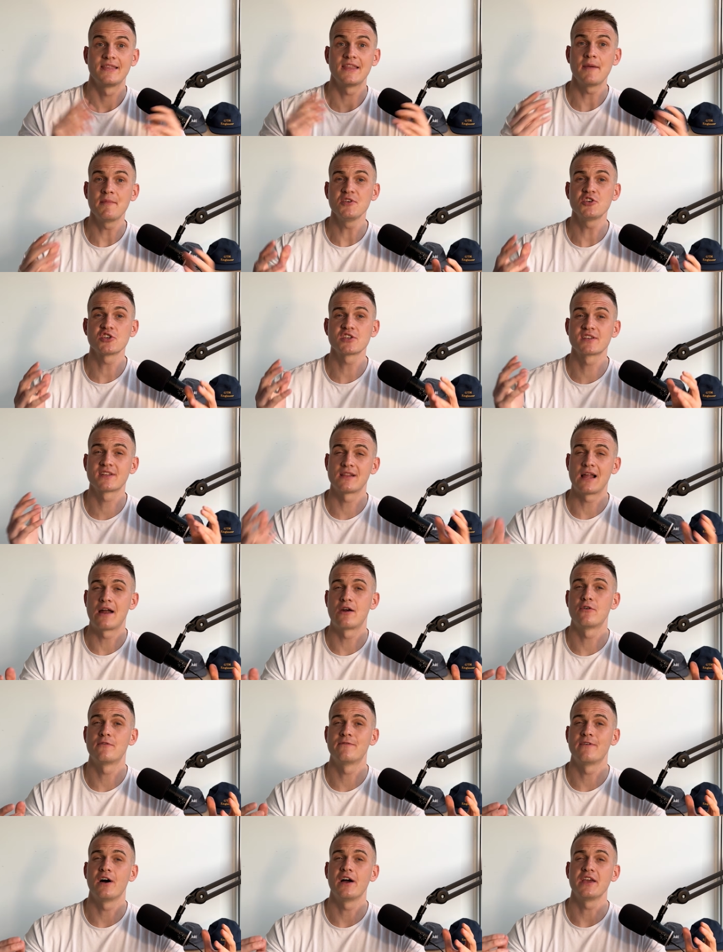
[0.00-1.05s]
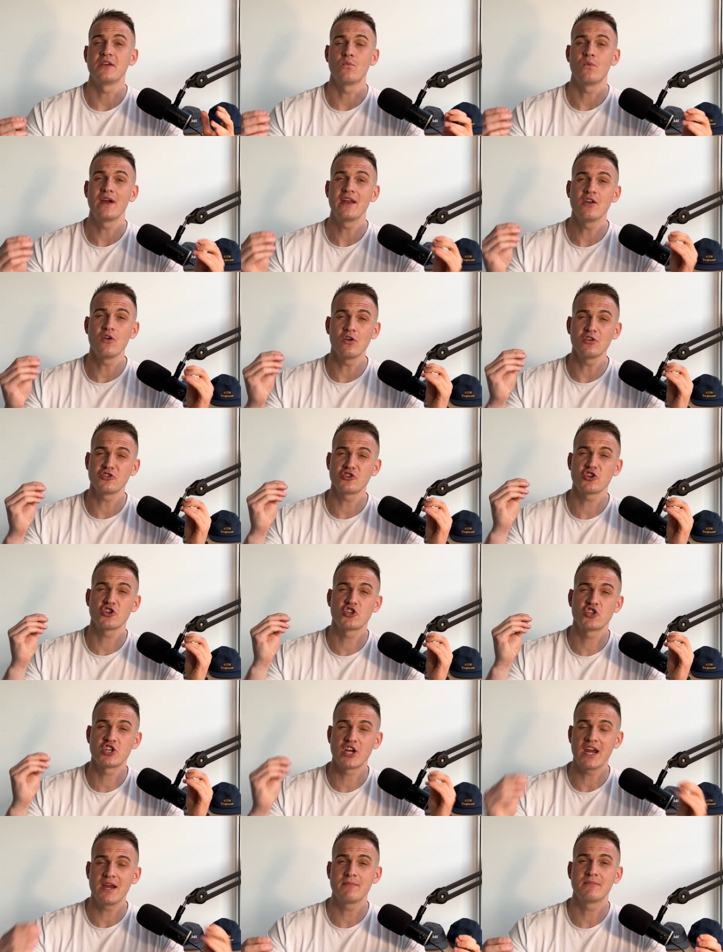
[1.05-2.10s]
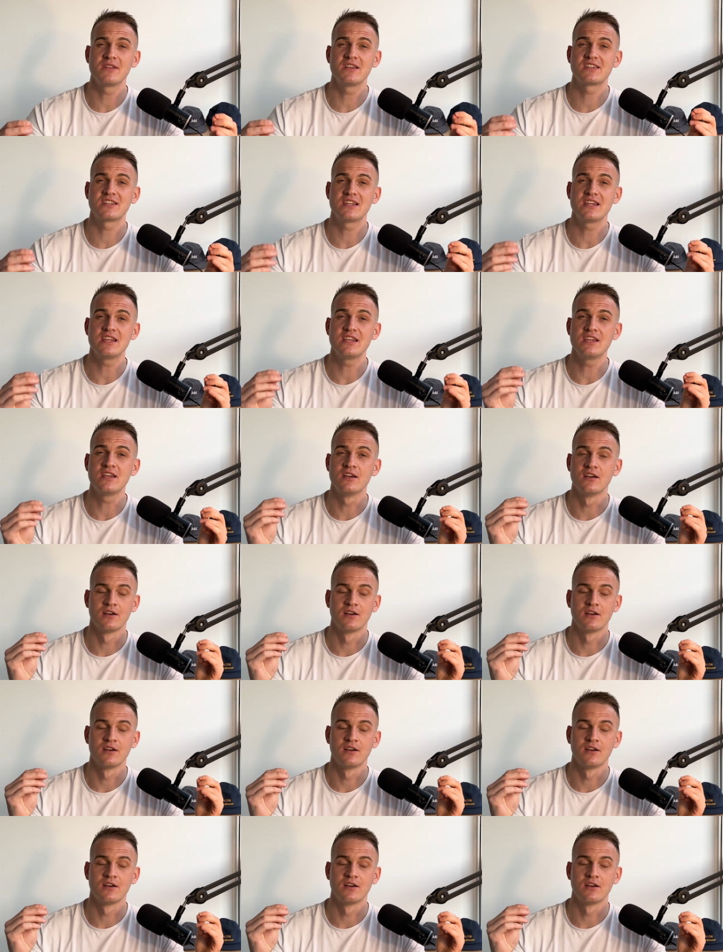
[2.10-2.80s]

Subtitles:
let me just clarify, we're not just shamelessly